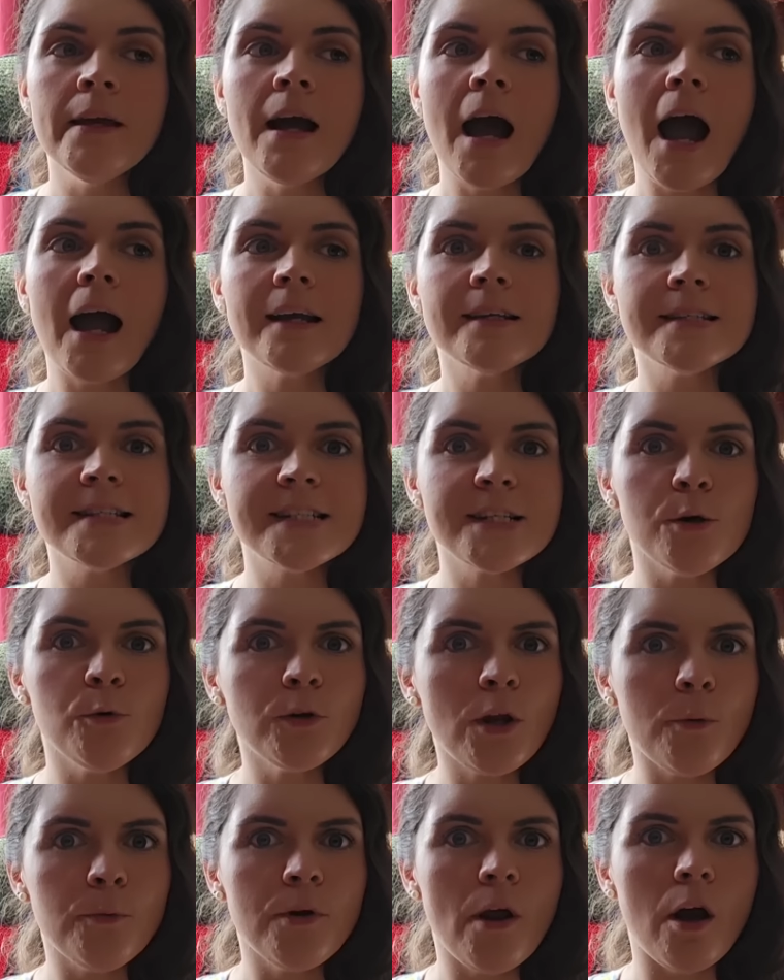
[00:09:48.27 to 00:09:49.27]
I still
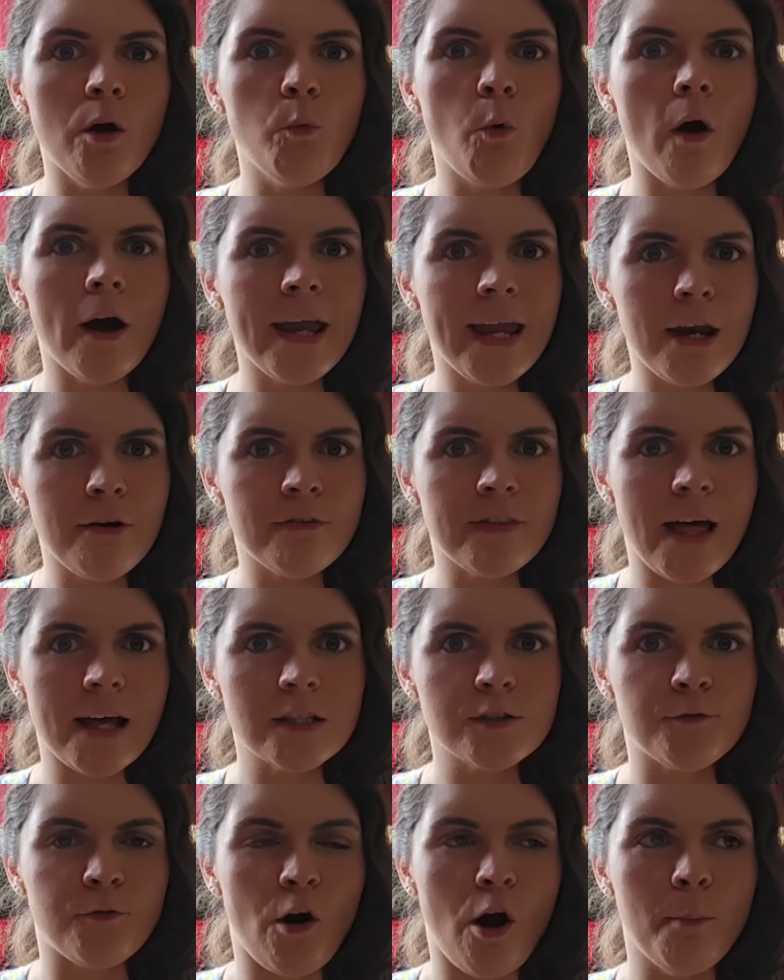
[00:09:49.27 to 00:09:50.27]
don't know what era
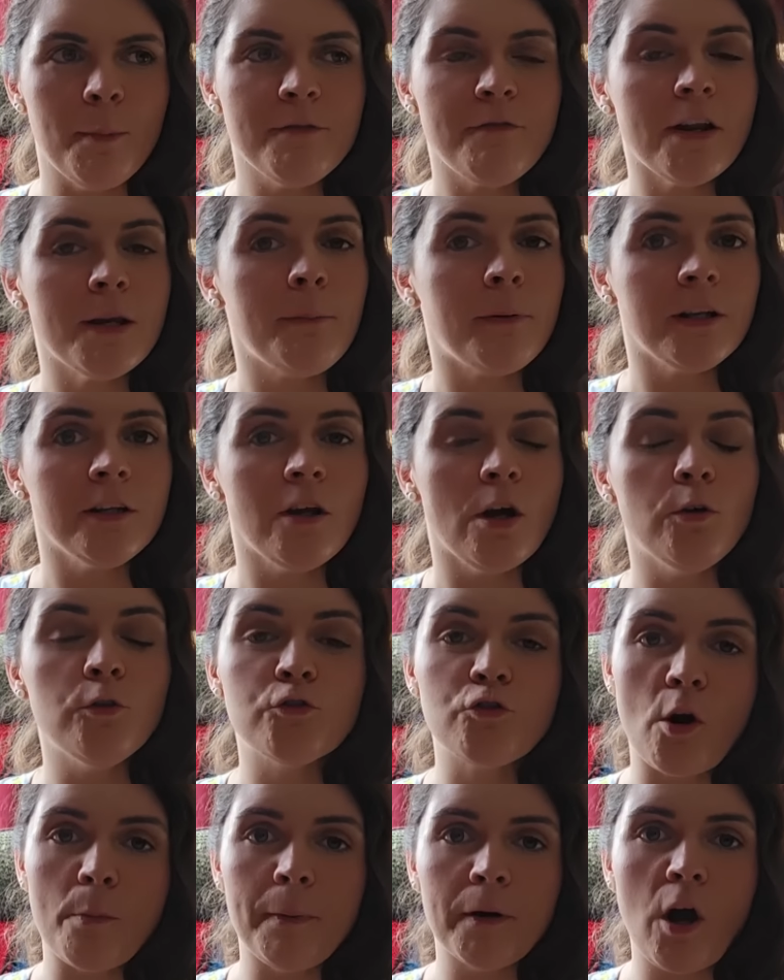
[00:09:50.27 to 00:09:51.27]
that's from. If anybody knows,
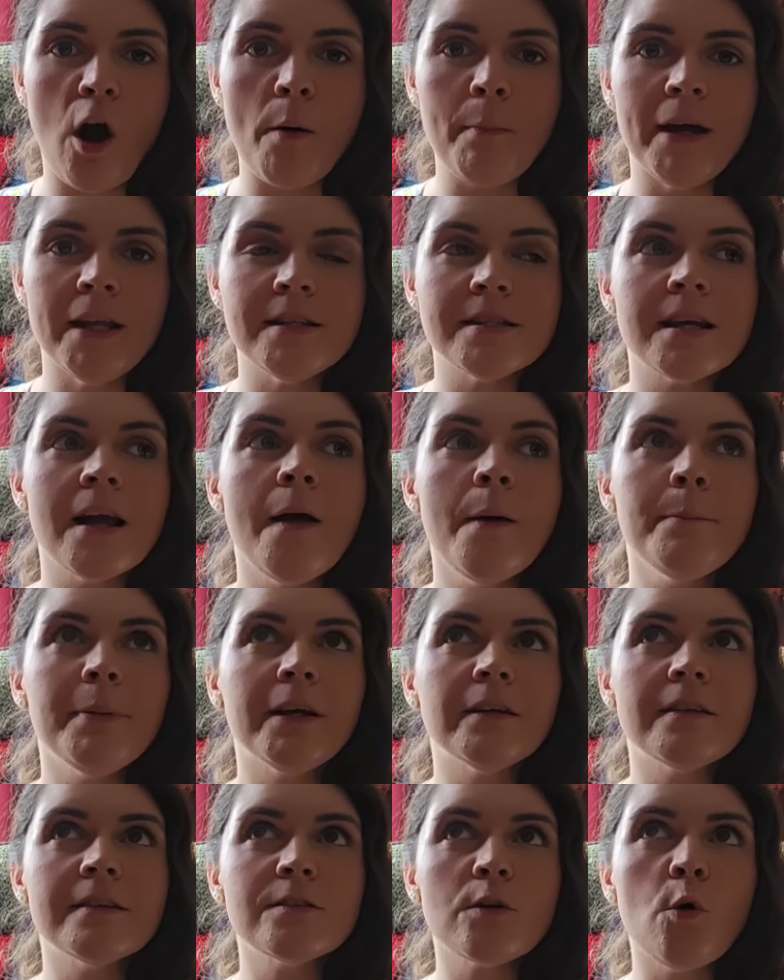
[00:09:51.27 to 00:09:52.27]
drop a comment,
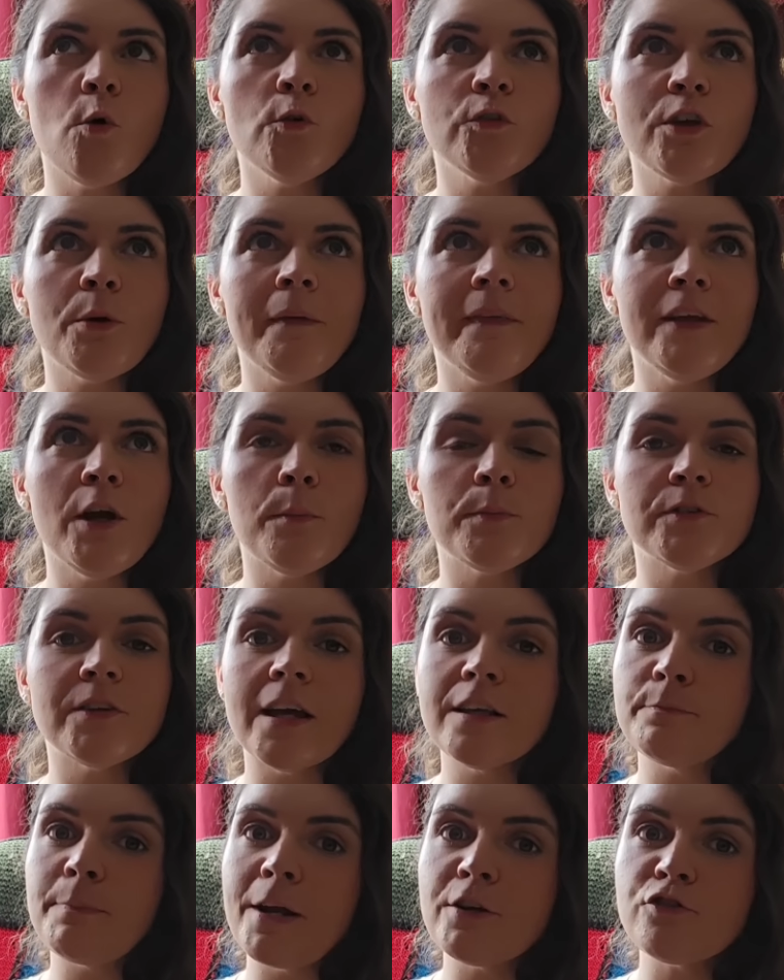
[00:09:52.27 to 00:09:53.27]
because it's also in the
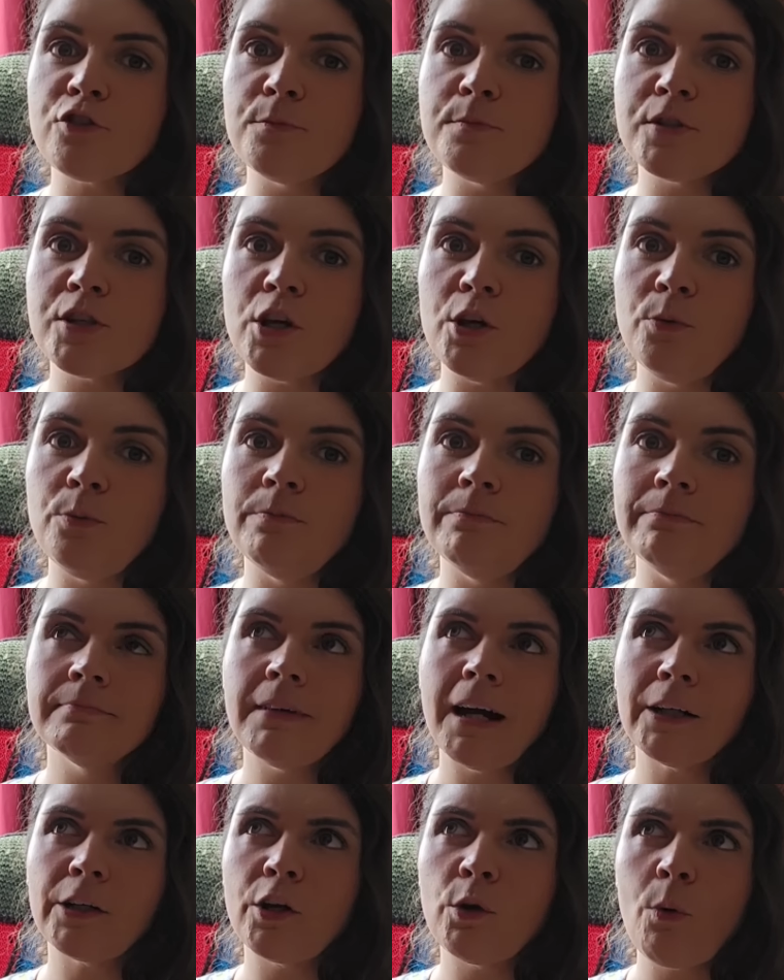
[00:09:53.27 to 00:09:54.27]
upstairs bedroom too.
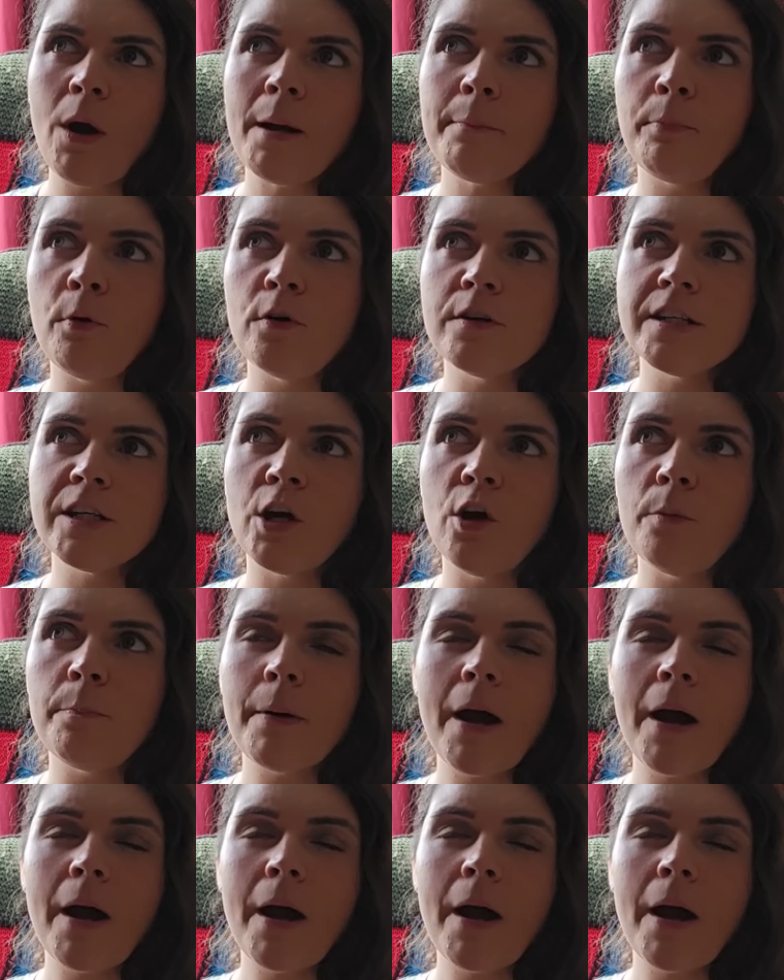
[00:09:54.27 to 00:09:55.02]
I don't know why I'm pointing up.